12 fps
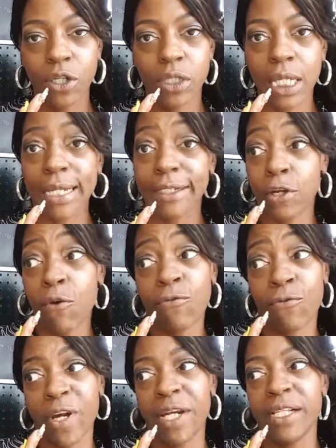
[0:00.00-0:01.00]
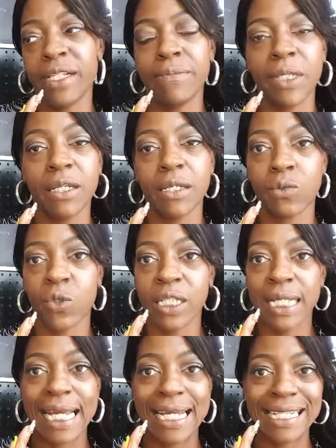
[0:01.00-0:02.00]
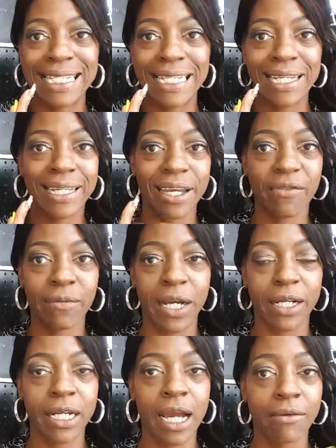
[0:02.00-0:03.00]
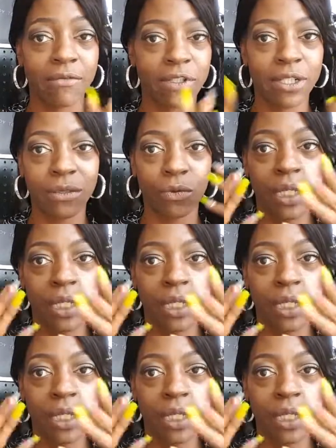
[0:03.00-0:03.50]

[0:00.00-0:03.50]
Like no friends, because once I got sick, everybody kind of just,